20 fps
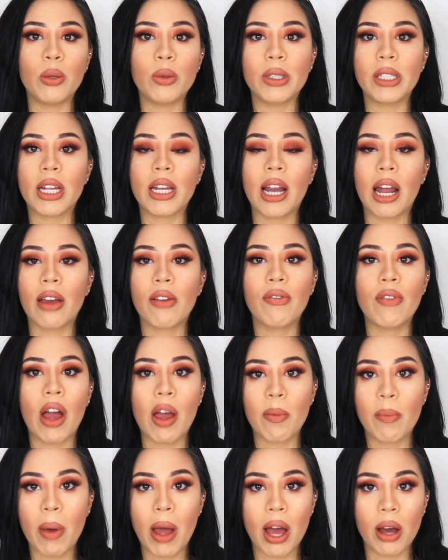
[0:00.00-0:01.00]
losing like
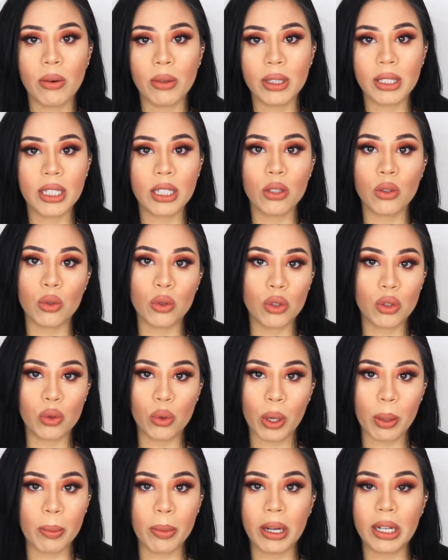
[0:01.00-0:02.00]
5 pounds in those
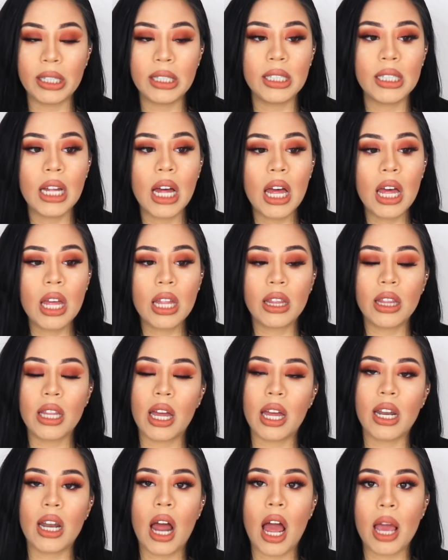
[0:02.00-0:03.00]
3 months,
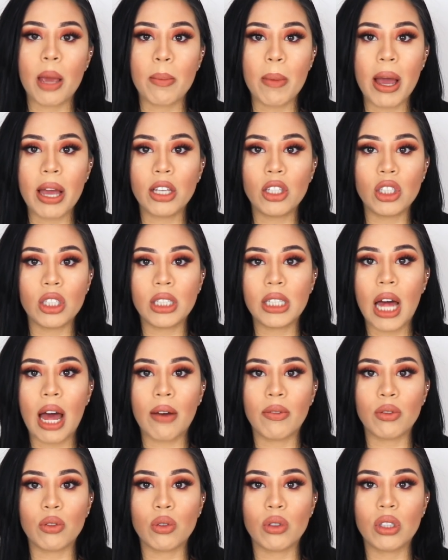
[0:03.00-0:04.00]
then I might just
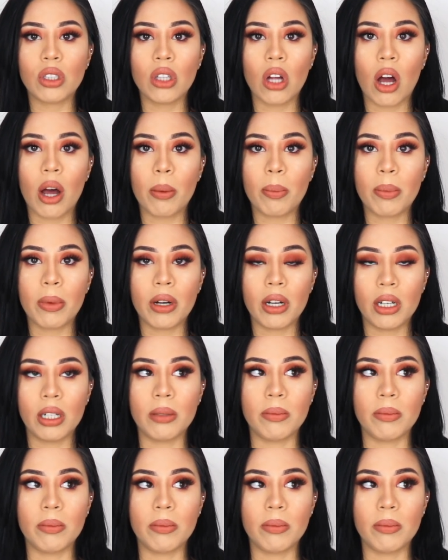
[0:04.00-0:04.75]
have to stop